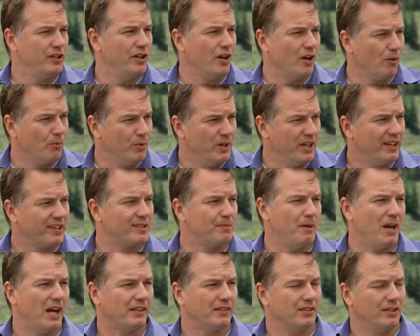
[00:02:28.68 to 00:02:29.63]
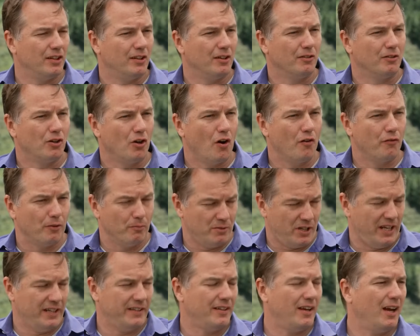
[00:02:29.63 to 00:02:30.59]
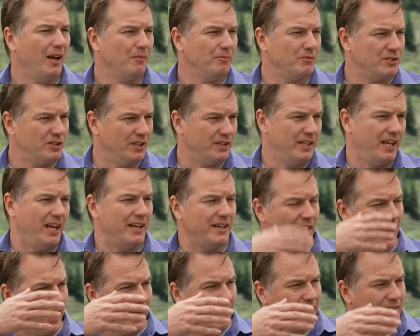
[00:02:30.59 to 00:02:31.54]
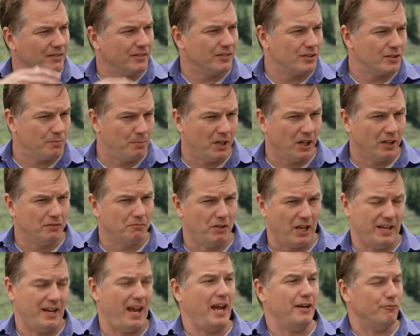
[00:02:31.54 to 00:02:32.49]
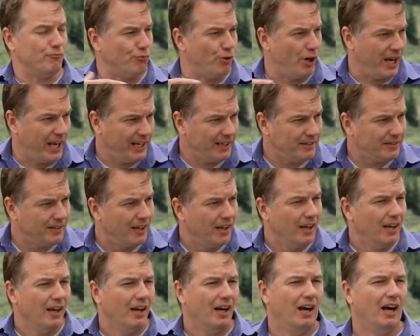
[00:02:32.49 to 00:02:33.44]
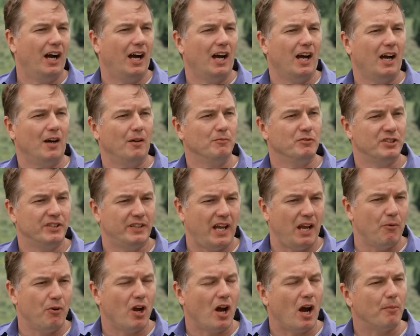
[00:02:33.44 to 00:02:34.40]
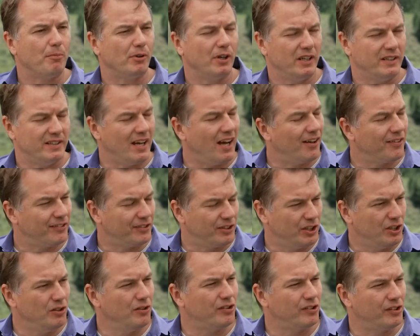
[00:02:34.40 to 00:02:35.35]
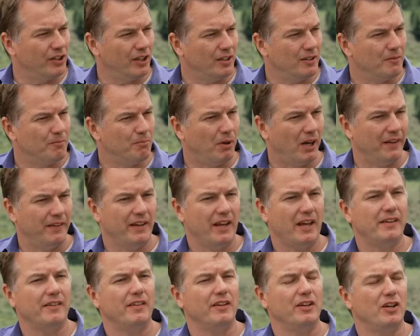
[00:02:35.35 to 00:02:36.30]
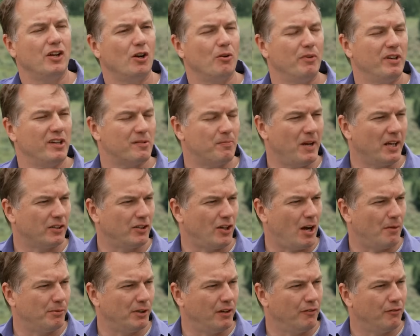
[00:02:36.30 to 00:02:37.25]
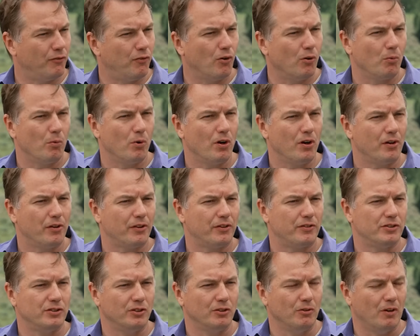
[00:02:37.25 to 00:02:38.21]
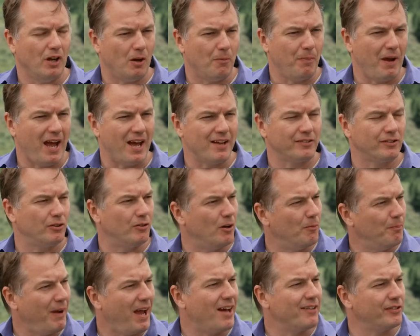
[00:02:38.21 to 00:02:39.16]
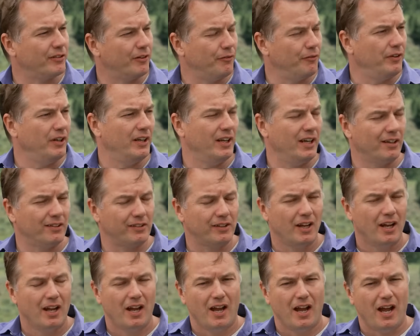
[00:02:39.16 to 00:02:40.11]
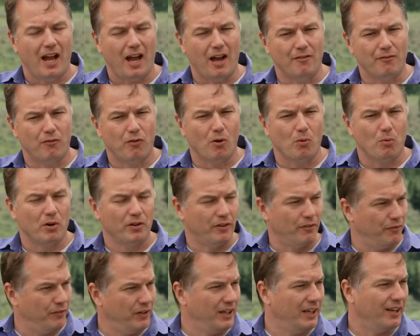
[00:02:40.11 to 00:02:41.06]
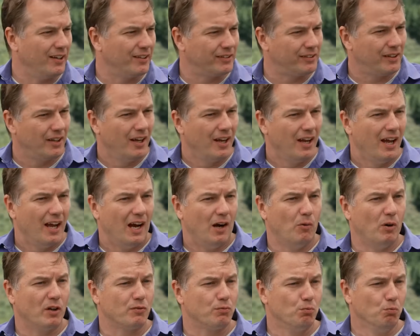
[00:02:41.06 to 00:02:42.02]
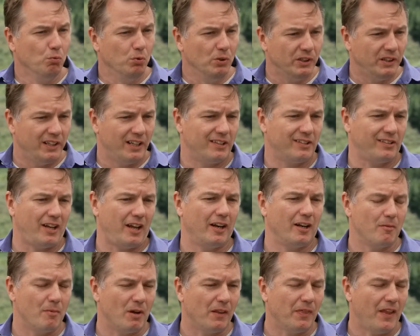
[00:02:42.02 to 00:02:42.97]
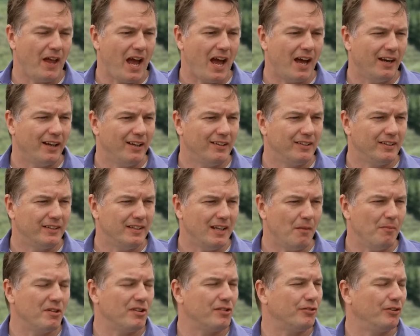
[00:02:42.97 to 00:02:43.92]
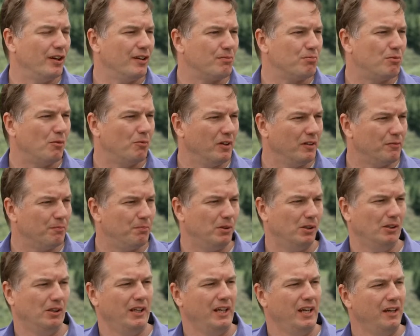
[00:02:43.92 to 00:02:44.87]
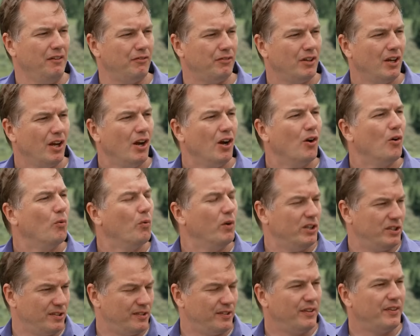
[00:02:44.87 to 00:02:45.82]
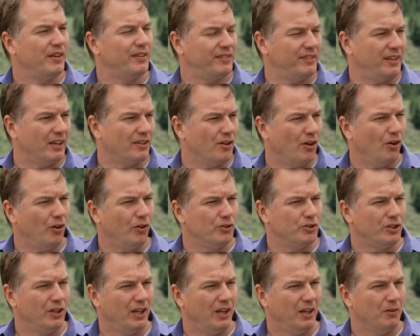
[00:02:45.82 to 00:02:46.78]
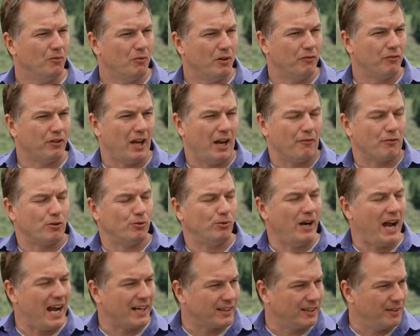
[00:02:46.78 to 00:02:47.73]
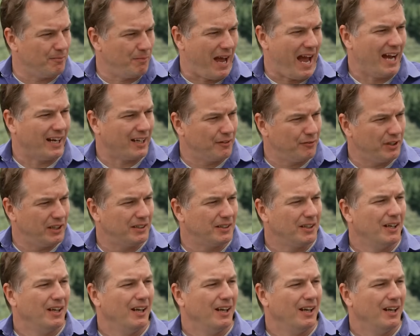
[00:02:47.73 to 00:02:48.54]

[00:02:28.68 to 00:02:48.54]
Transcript: year, we expect to go from daytime to day and night, to be day, night, and rain. Today we operate Dallas to Houston. By the end of the year, we expect to operate Fort Worth to El Paso, El Paso to Phoenix, and Fort Worth to Phoenix. And what's really exciting about that is it demonstrates what we've believed, which is that this technology, we've kind of cracked the back of it,